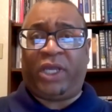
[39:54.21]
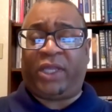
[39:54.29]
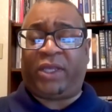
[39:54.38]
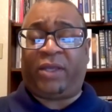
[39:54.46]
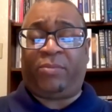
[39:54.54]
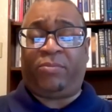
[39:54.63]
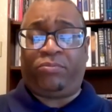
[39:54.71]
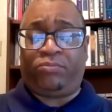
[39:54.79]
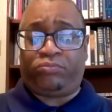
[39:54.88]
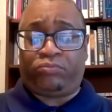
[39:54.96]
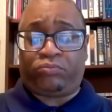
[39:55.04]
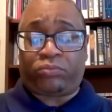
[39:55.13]
as a
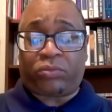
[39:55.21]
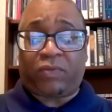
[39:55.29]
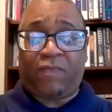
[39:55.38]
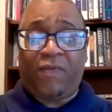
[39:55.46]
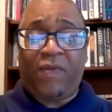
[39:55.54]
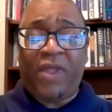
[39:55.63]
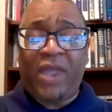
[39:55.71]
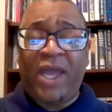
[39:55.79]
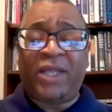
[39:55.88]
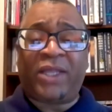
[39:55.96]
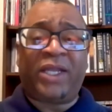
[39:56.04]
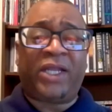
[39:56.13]

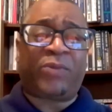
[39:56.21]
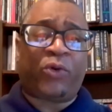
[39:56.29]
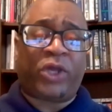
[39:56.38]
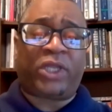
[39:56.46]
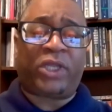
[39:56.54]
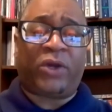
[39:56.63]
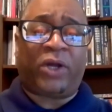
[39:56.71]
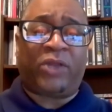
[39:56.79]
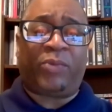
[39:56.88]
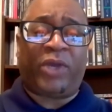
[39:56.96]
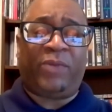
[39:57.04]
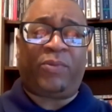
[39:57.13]
as an inspiration to
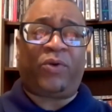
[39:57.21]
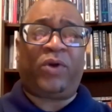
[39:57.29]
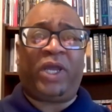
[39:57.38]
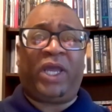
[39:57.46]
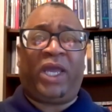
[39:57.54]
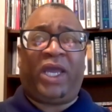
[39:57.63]
other people.